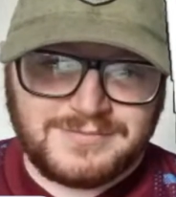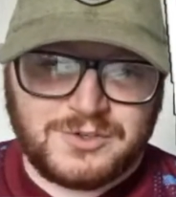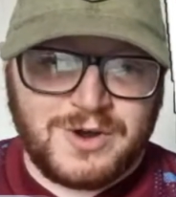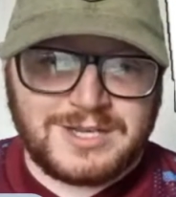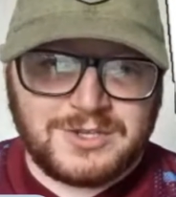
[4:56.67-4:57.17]

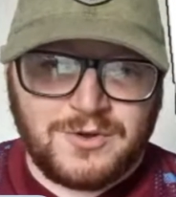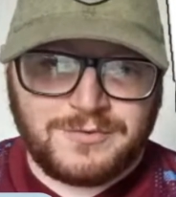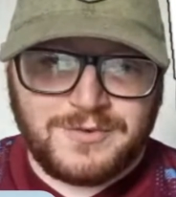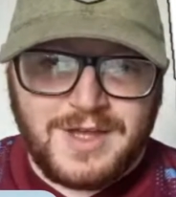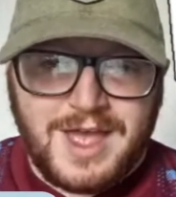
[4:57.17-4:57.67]
Great
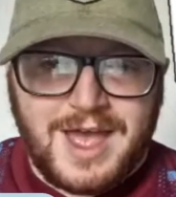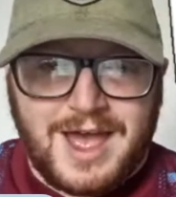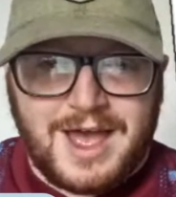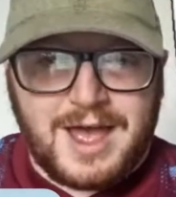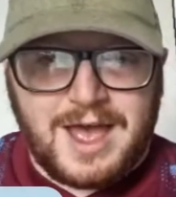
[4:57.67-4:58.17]
stuff.
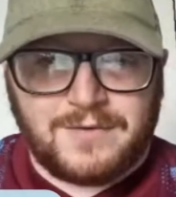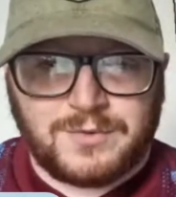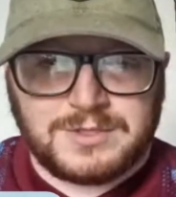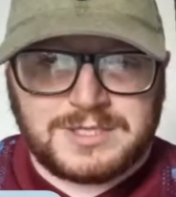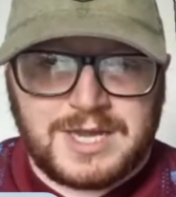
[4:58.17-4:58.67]

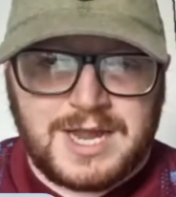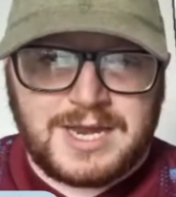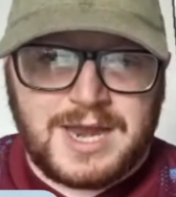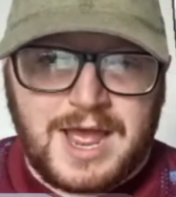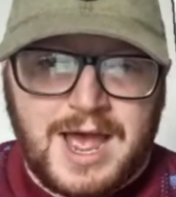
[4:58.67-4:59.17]
Everyone's
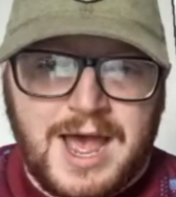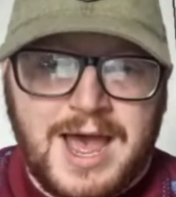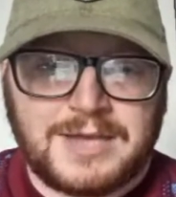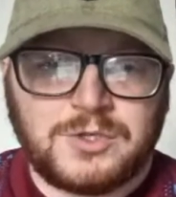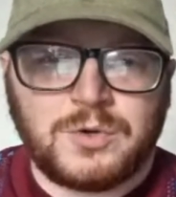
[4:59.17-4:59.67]
saying
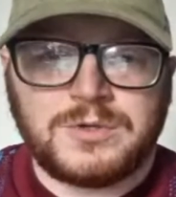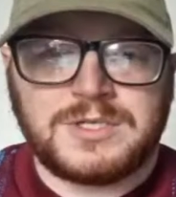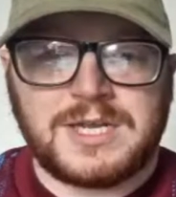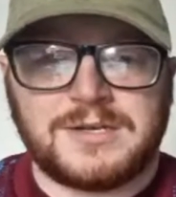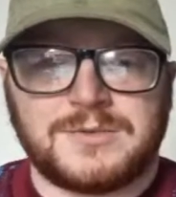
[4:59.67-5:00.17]
hi.
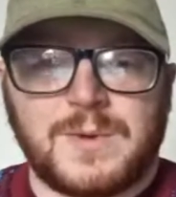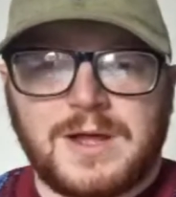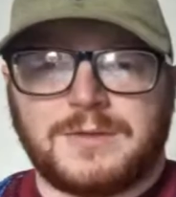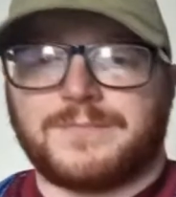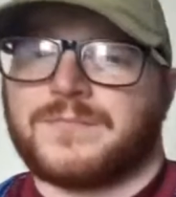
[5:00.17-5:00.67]
Doug's in as
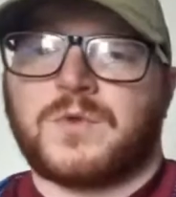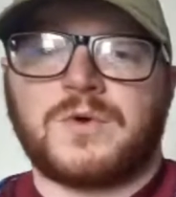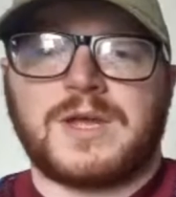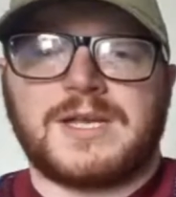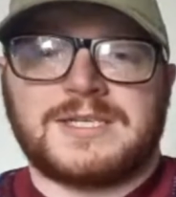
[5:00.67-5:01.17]
well.
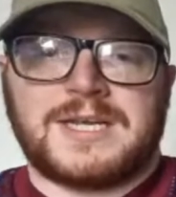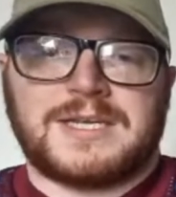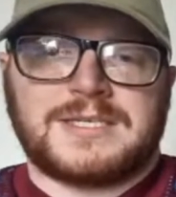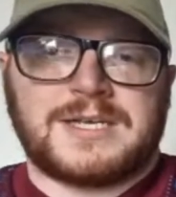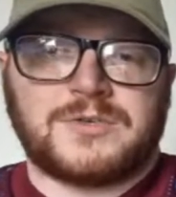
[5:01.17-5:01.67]
Doug is in
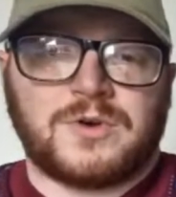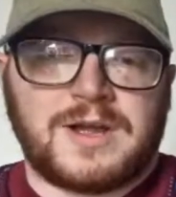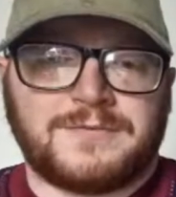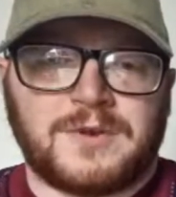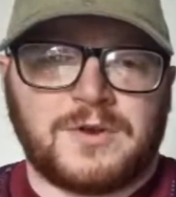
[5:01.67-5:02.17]
and says, good
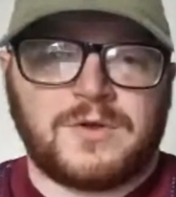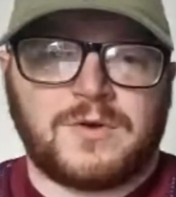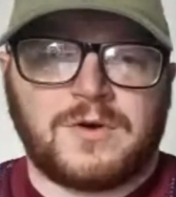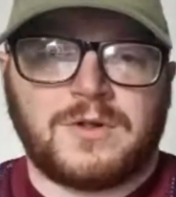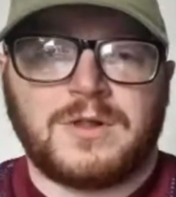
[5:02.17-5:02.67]
afternoon,
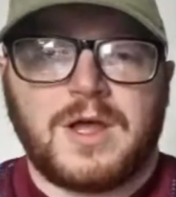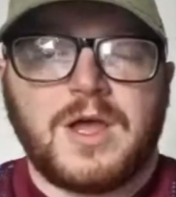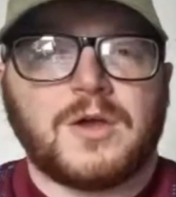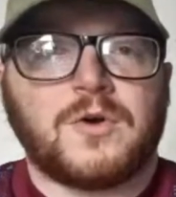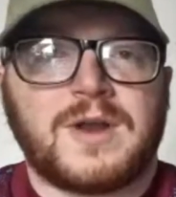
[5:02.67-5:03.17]
all.
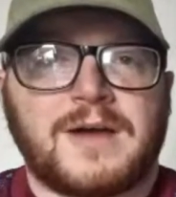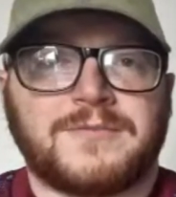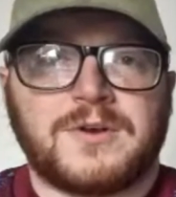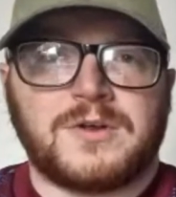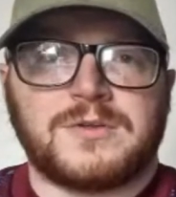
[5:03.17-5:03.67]
Good
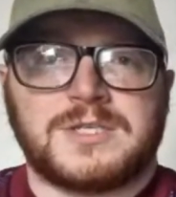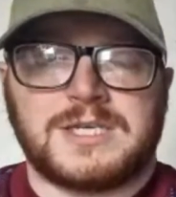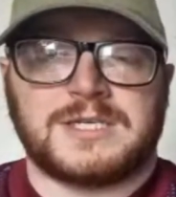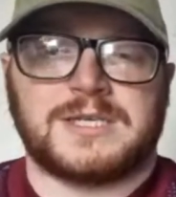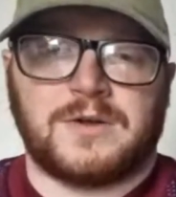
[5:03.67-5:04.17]
afternoon to
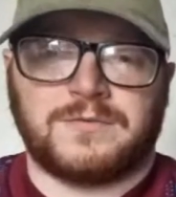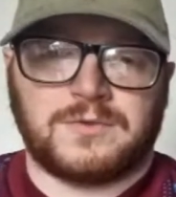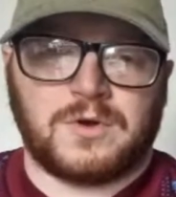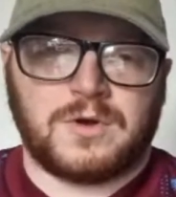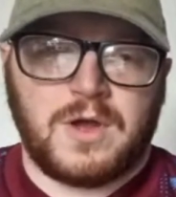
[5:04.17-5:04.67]
yourself,
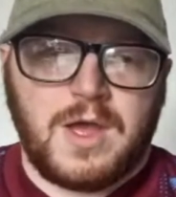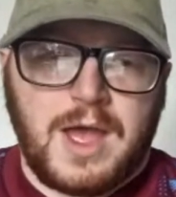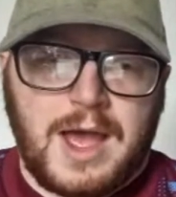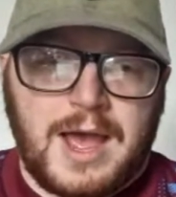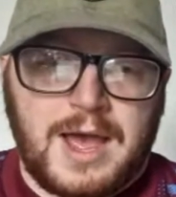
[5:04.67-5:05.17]
Doug.
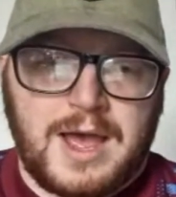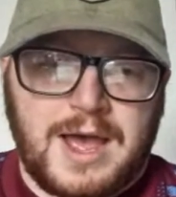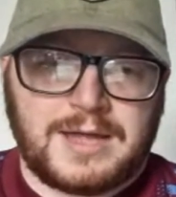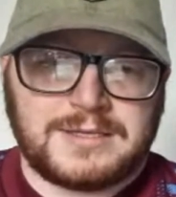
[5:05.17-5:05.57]
Alan